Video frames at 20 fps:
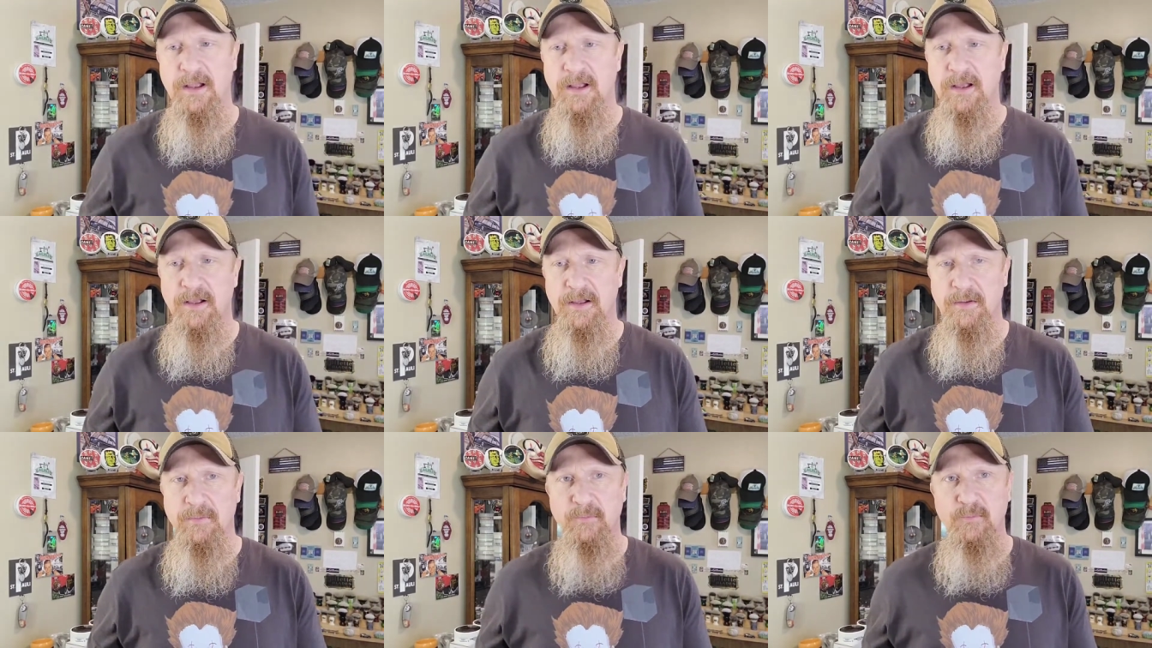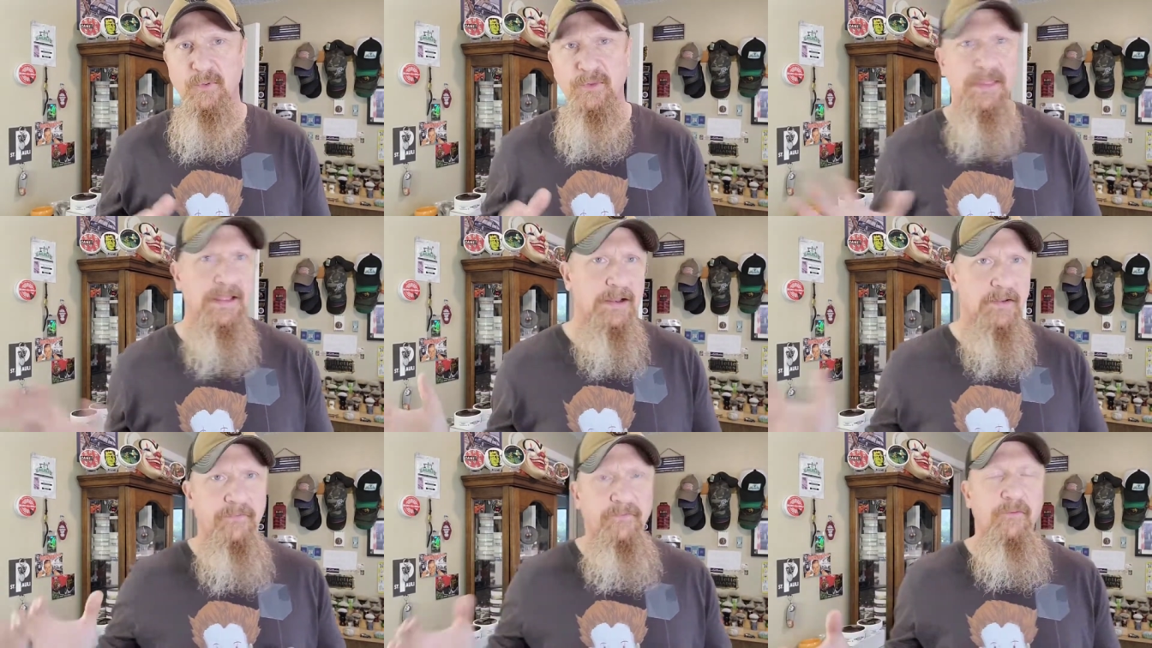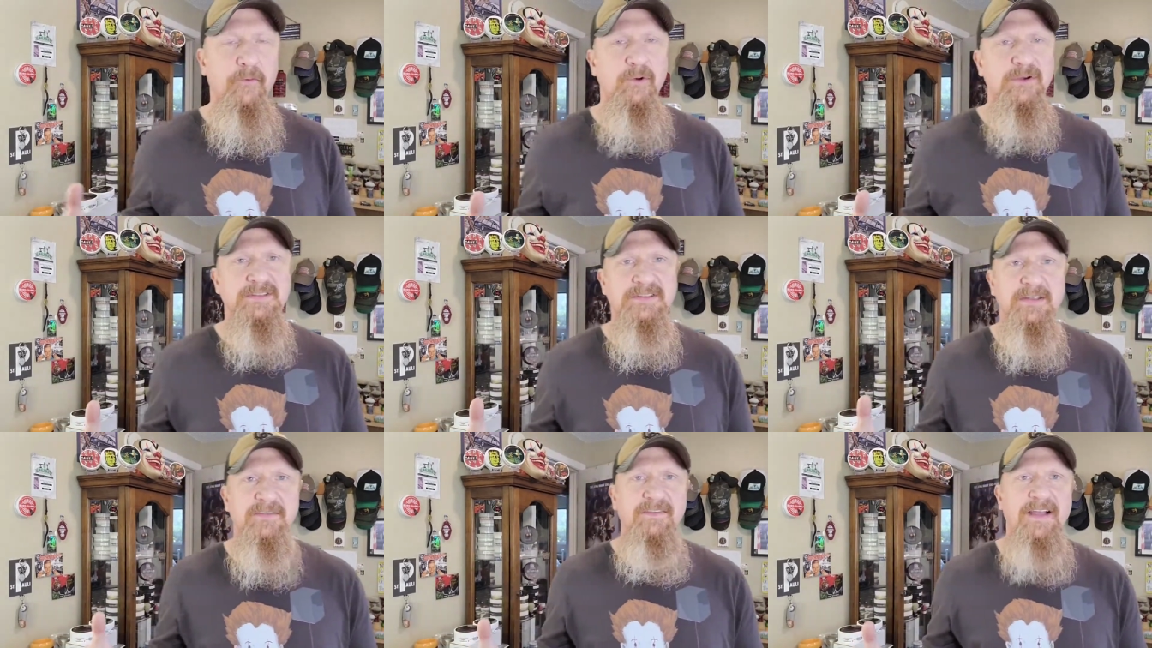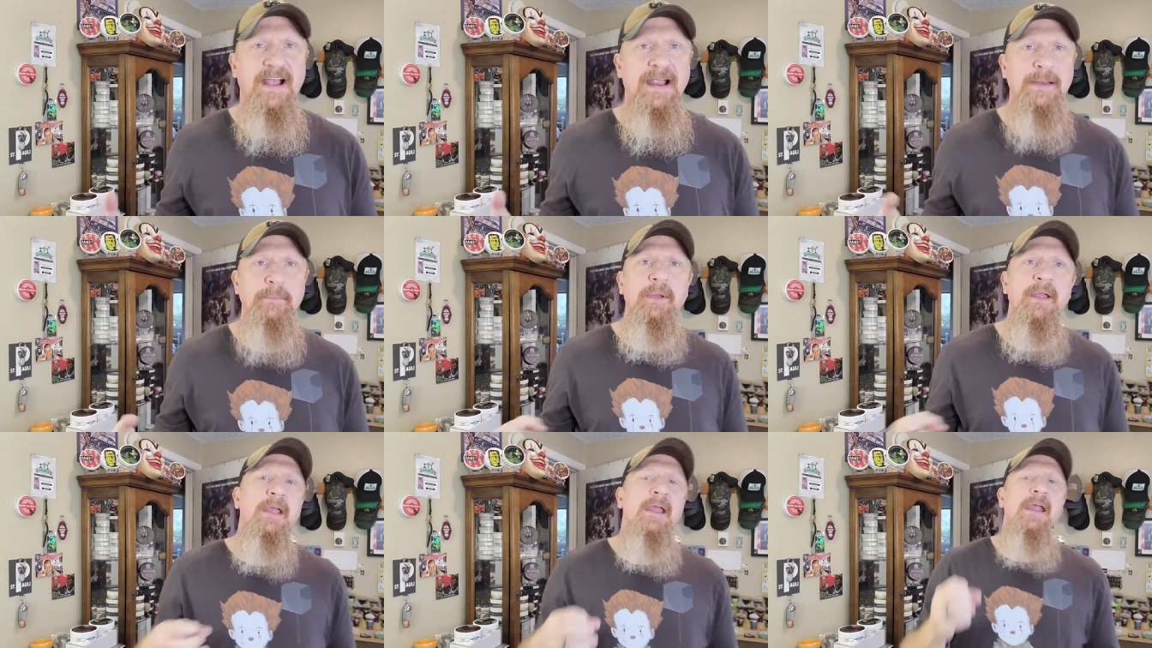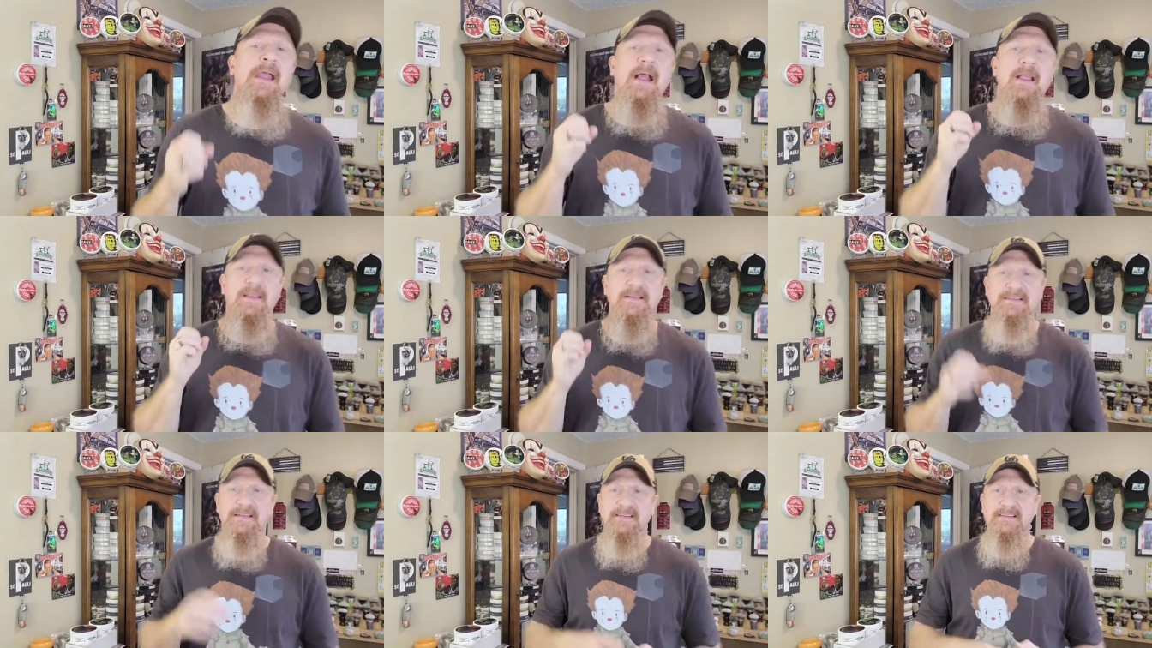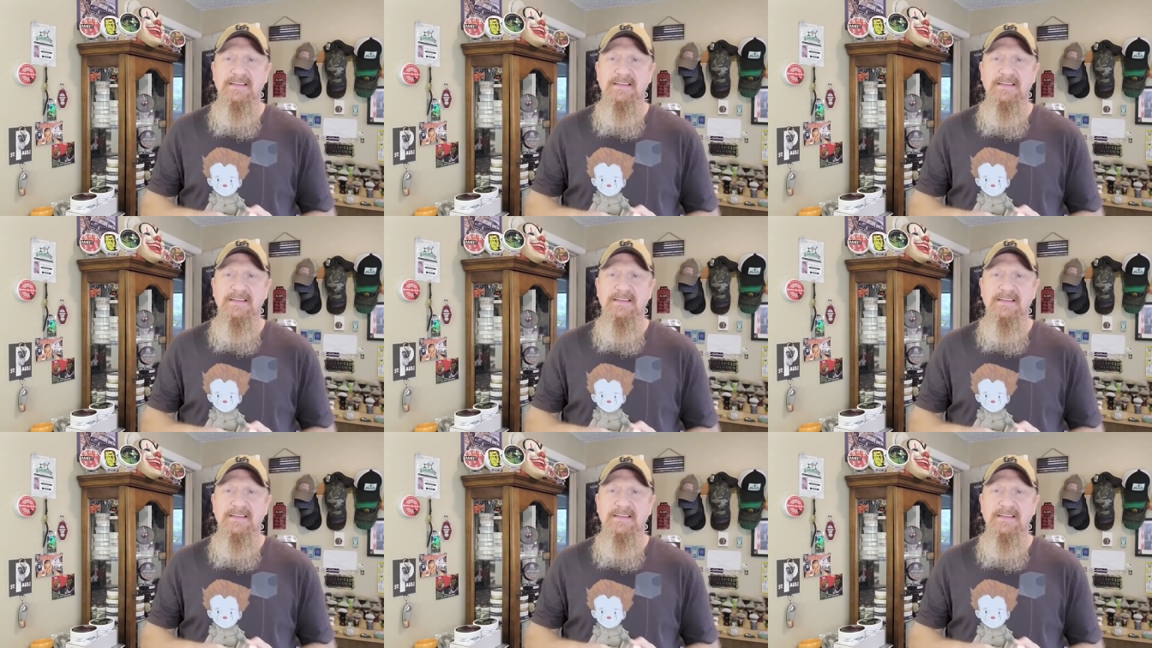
um, with like a foresty vibe. And that's